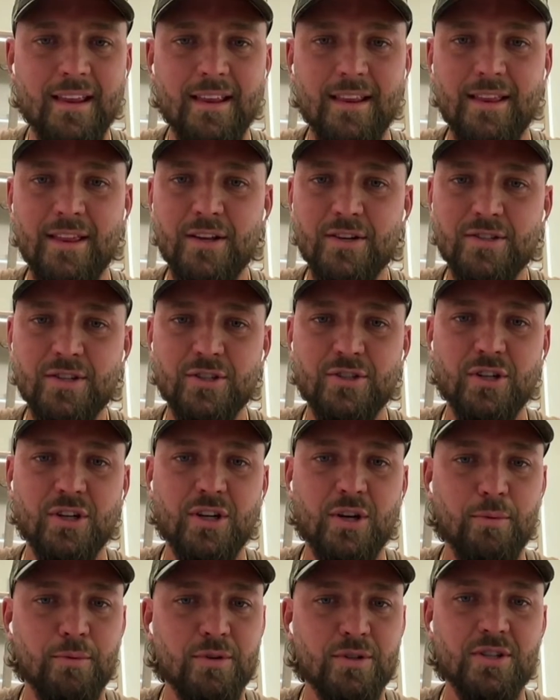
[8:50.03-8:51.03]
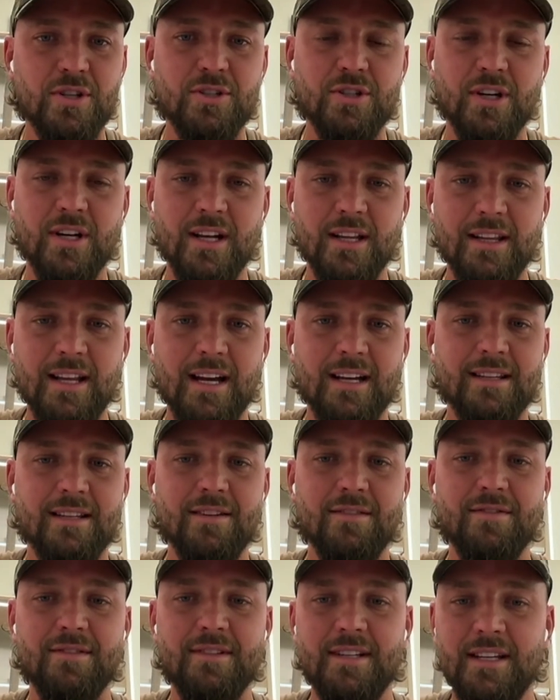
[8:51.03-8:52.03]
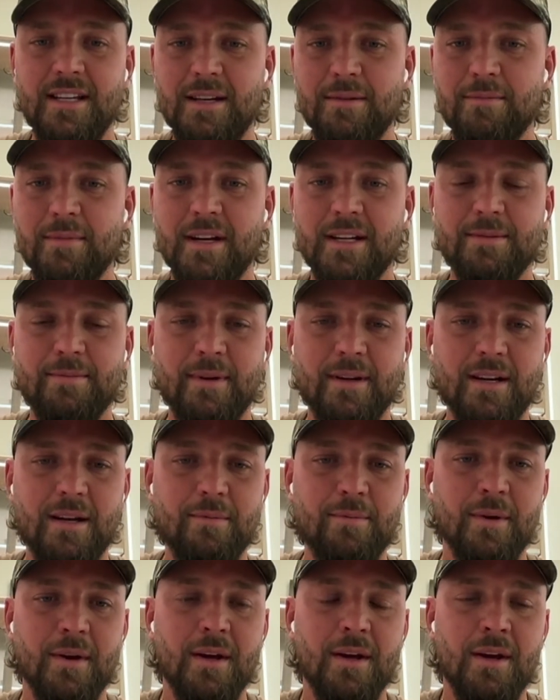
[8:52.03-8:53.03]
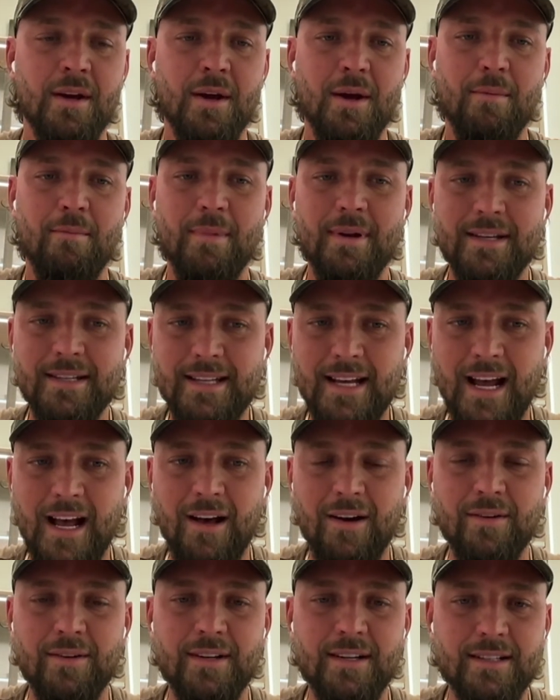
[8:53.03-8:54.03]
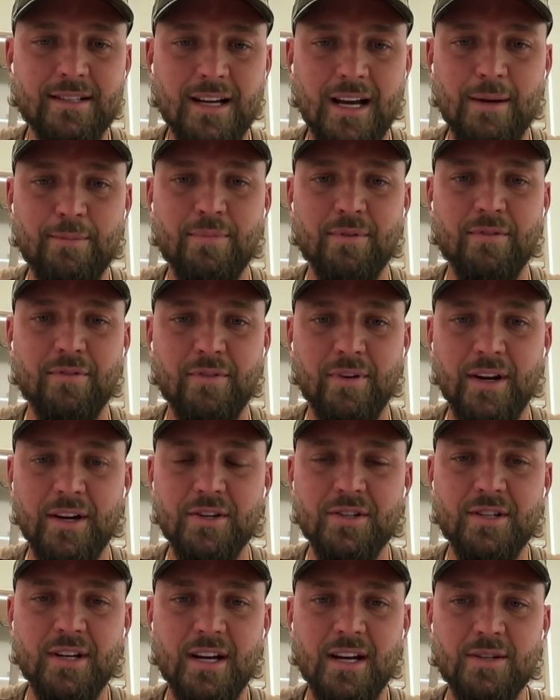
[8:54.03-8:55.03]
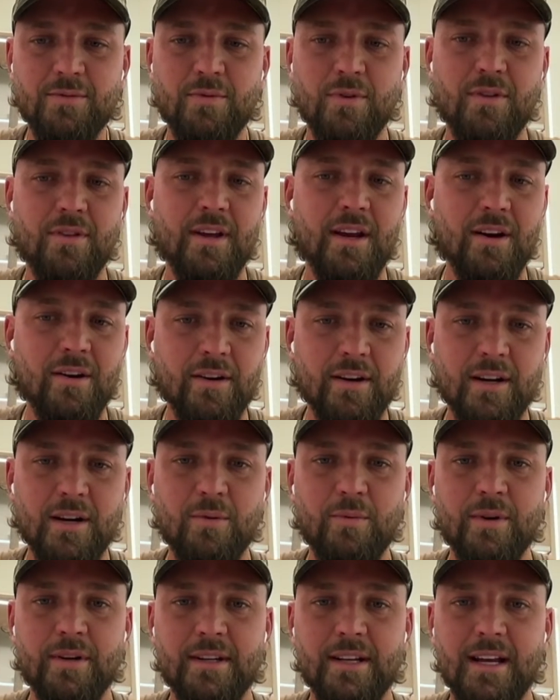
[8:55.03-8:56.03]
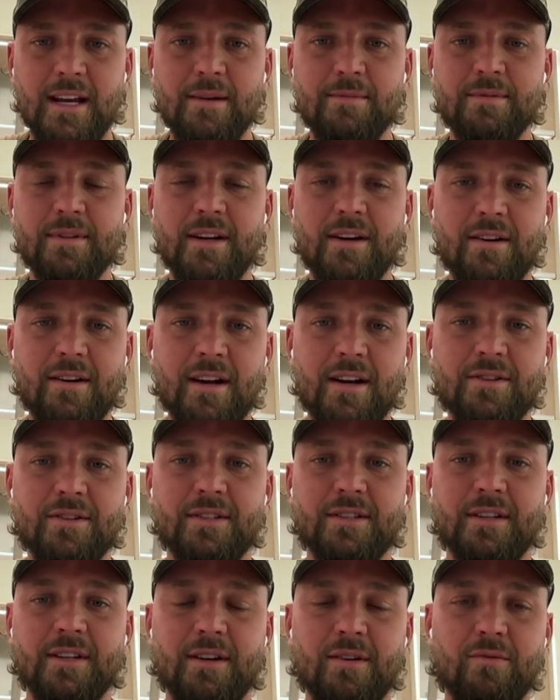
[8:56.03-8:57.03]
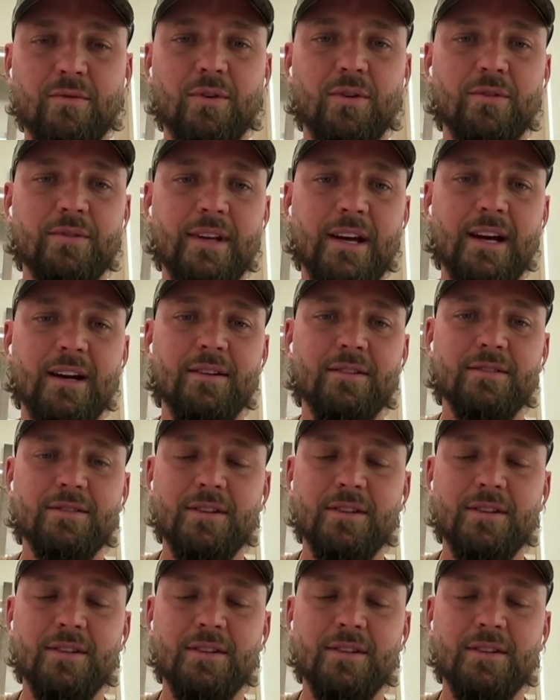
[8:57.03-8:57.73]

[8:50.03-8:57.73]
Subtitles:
They're such a collective team, next man up mentality type of franchise where they are going to win games. They are not just going to roll down.